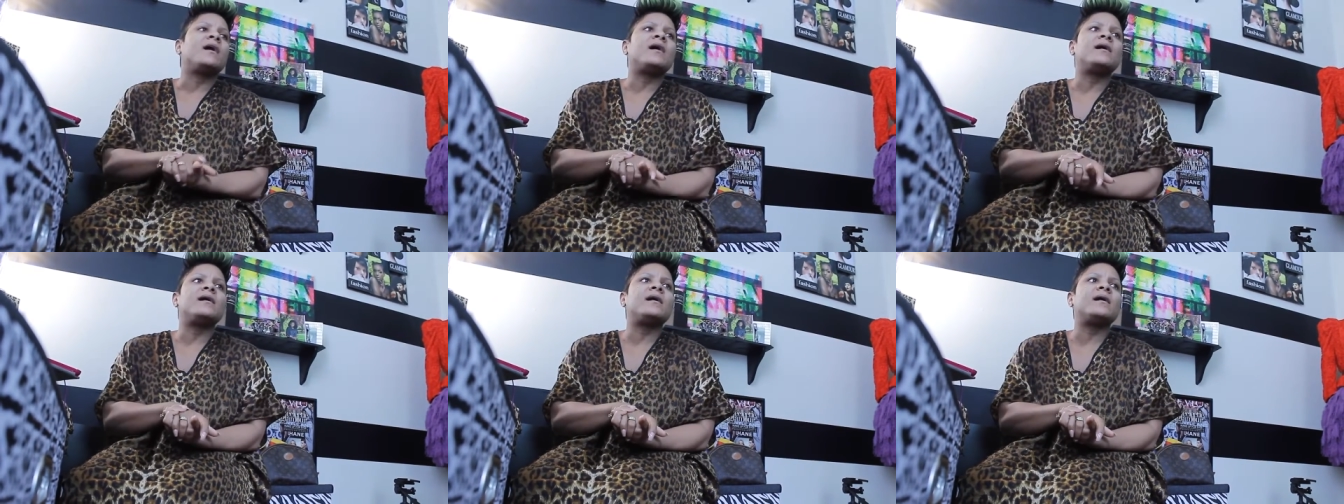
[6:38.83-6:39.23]

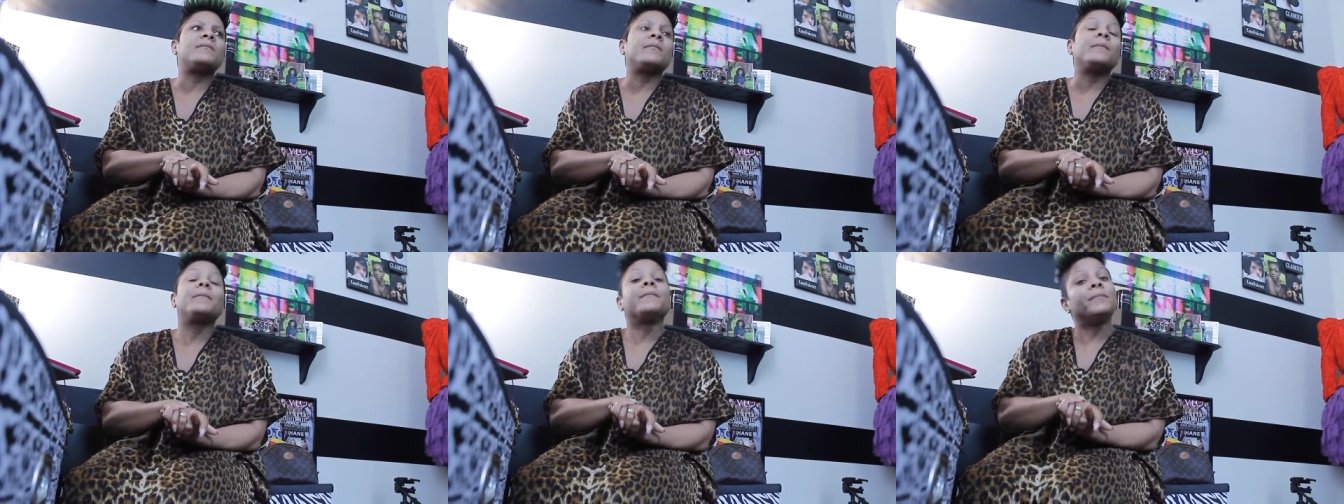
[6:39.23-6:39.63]

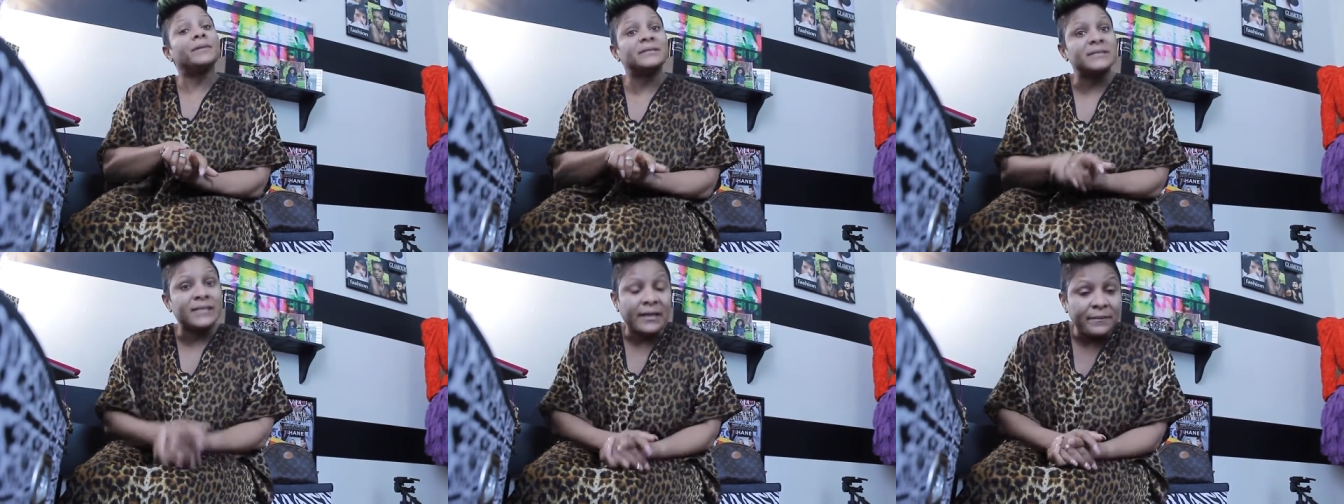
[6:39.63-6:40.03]
Um,
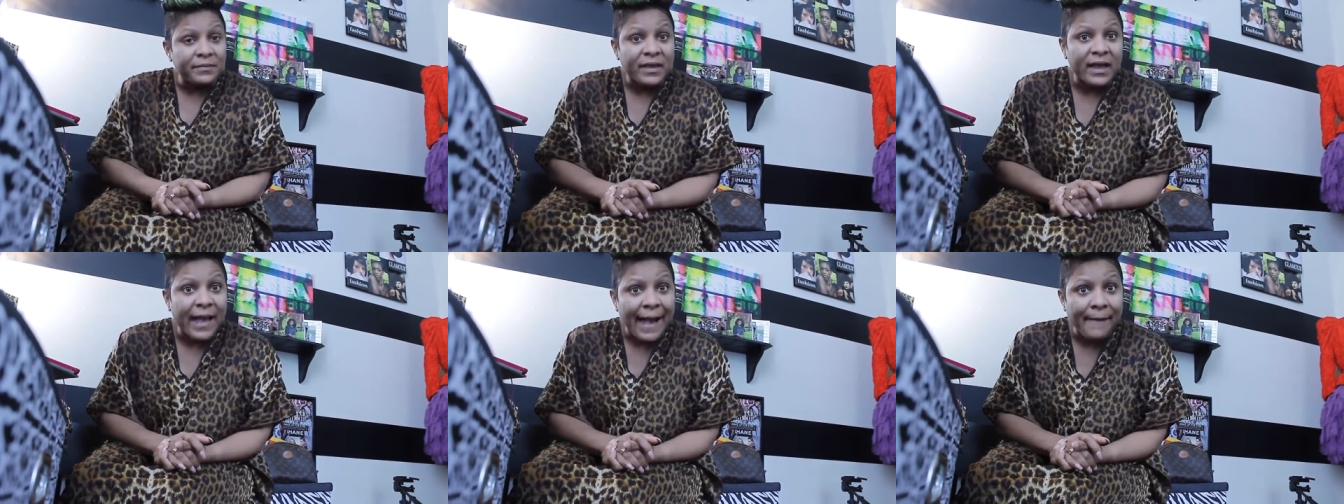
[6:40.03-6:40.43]
but same
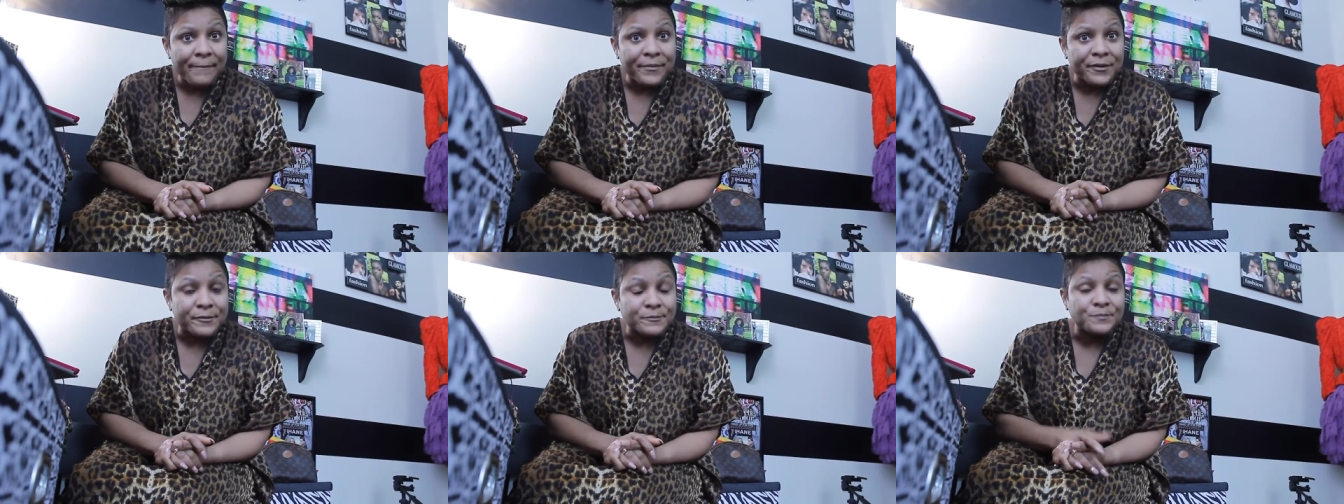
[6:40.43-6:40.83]
thing
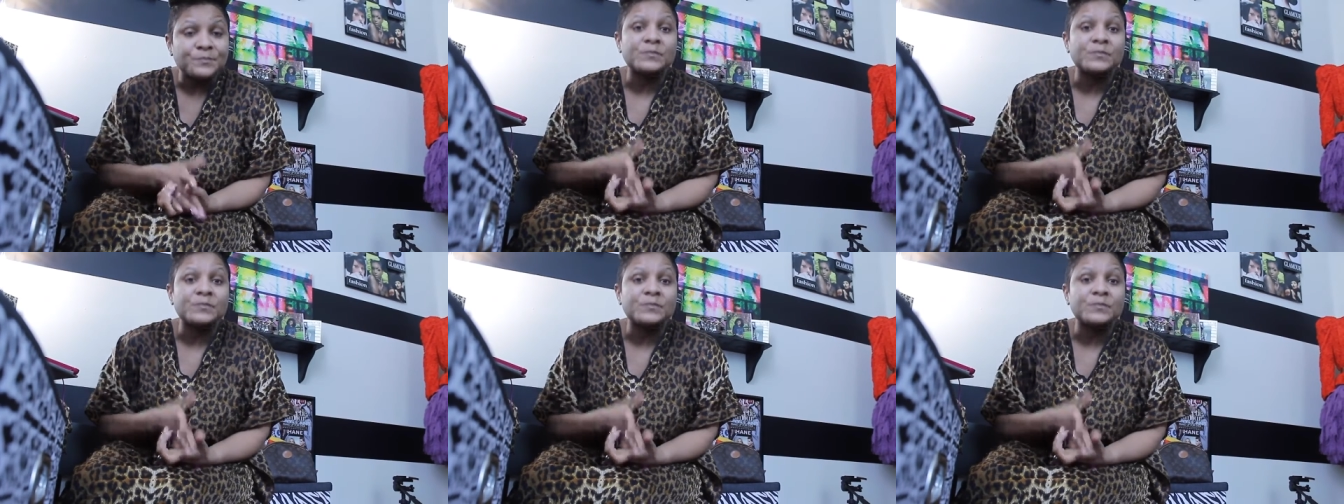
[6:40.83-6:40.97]
happened.